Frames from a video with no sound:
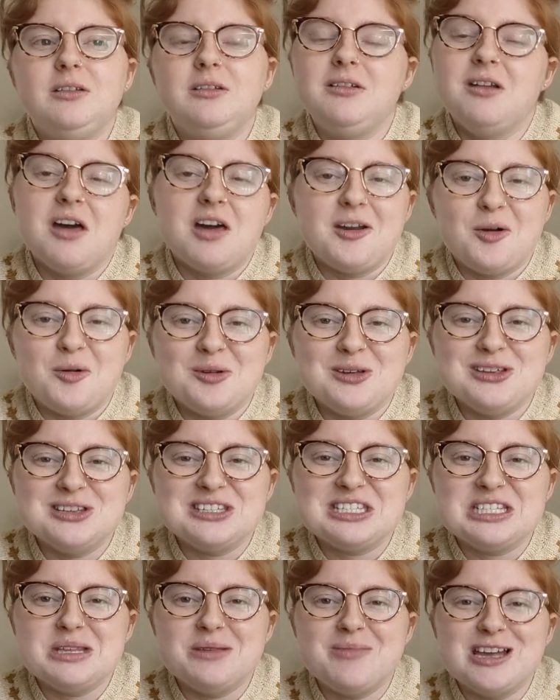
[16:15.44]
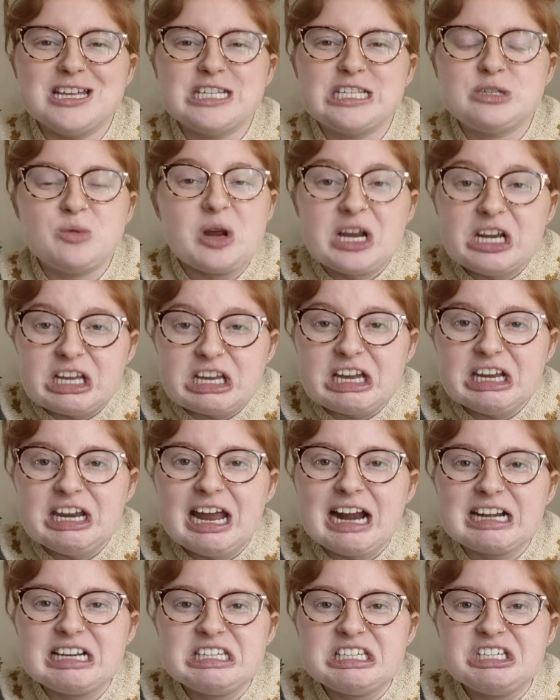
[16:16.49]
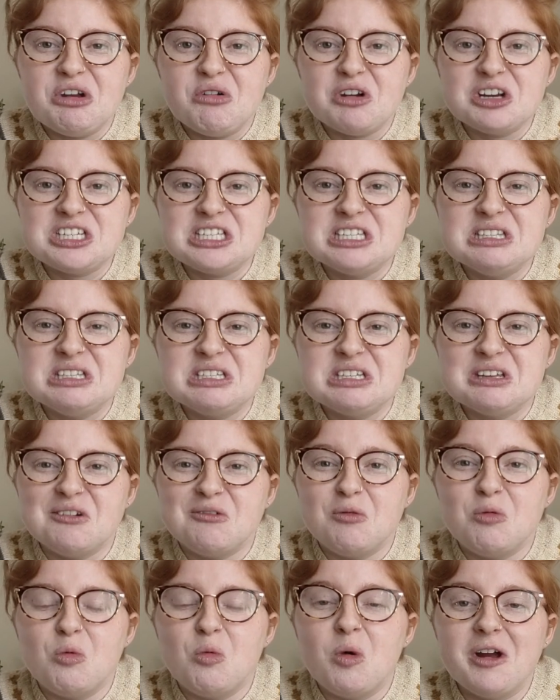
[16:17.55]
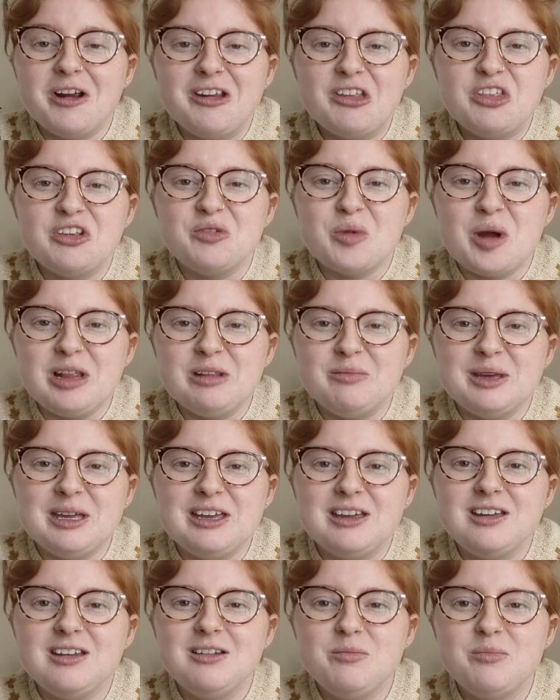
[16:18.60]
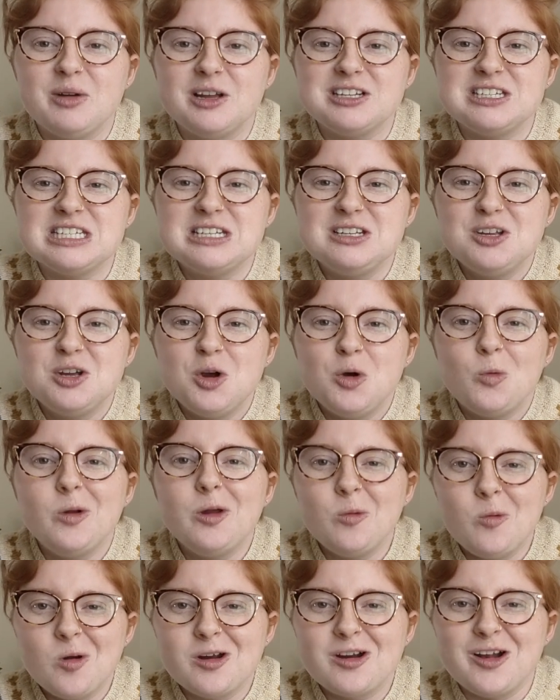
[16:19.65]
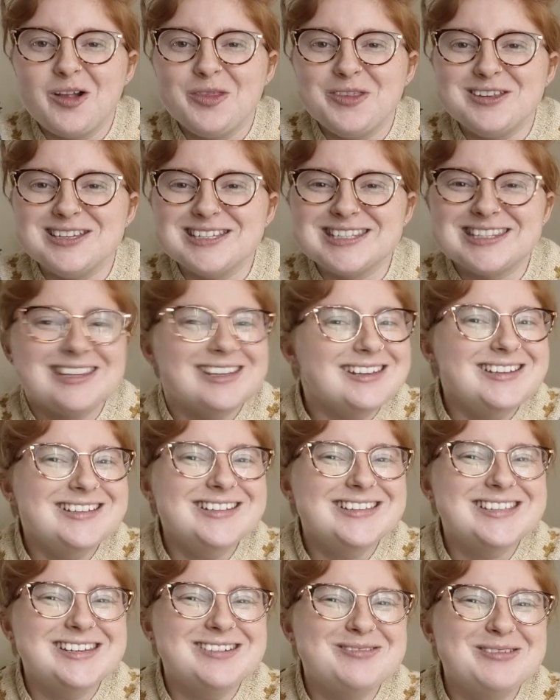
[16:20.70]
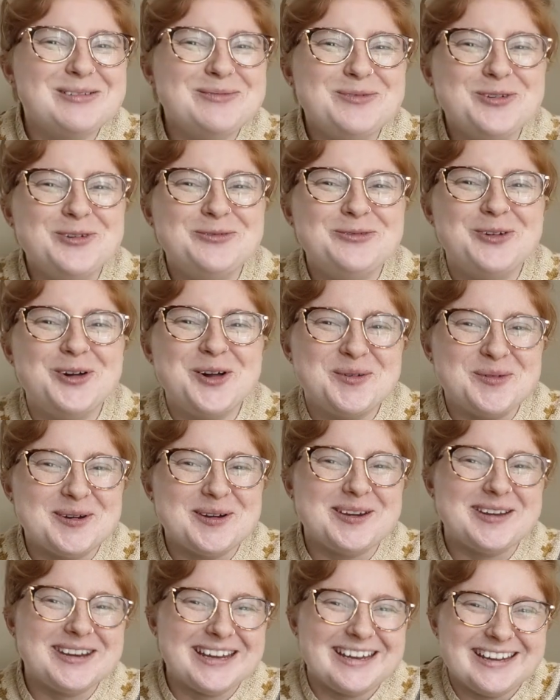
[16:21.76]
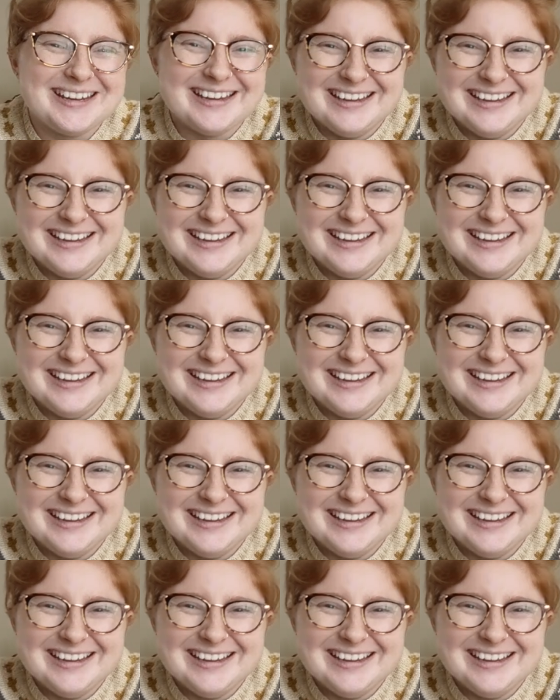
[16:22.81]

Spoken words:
not always the best way to connect your sense of worth and well-being, but we work on these things and we move forward.